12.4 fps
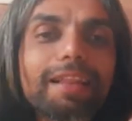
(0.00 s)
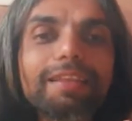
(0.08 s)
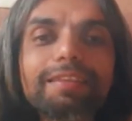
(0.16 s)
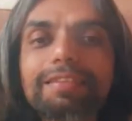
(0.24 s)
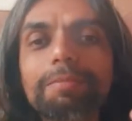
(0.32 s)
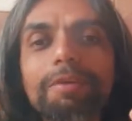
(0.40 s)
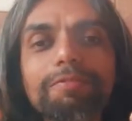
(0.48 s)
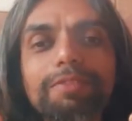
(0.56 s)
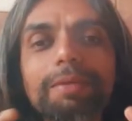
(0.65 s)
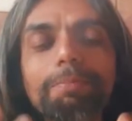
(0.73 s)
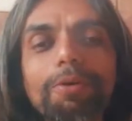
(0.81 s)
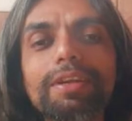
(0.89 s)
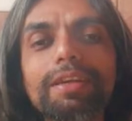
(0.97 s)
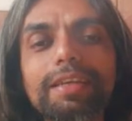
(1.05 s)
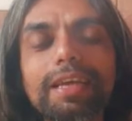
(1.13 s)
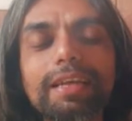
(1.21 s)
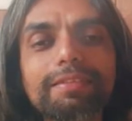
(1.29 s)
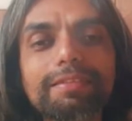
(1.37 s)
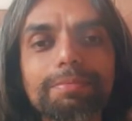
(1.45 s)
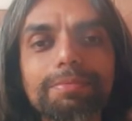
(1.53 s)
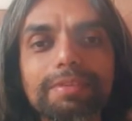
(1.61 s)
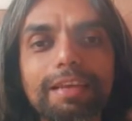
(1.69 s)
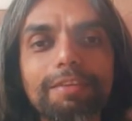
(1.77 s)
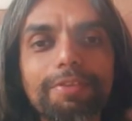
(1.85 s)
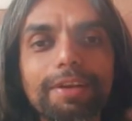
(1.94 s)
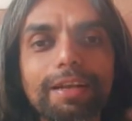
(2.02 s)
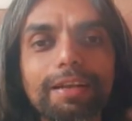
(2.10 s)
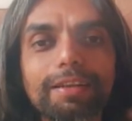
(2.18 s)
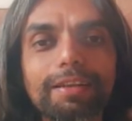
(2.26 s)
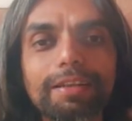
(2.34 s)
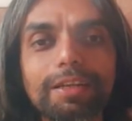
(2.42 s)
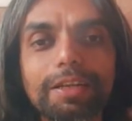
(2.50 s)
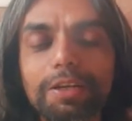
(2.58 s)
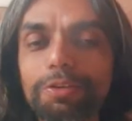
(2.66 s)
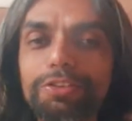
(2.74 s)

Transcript: These are some of the important concepts I felt